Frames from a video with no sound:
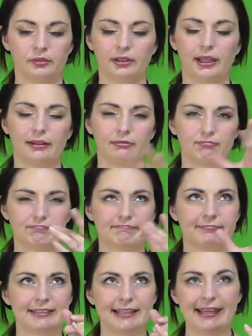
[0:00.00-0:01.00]
Like
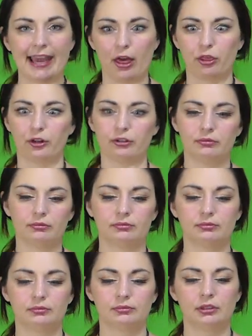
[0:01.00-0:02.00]
together.
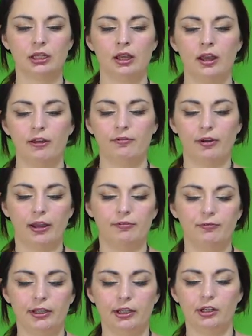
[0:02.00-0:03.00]
5
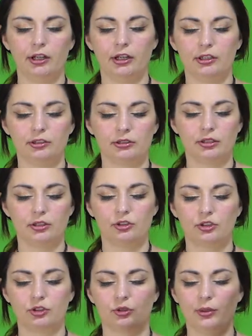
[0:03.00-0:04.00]
fingers,
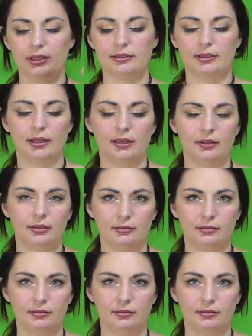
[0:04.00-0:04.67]
squeeze it.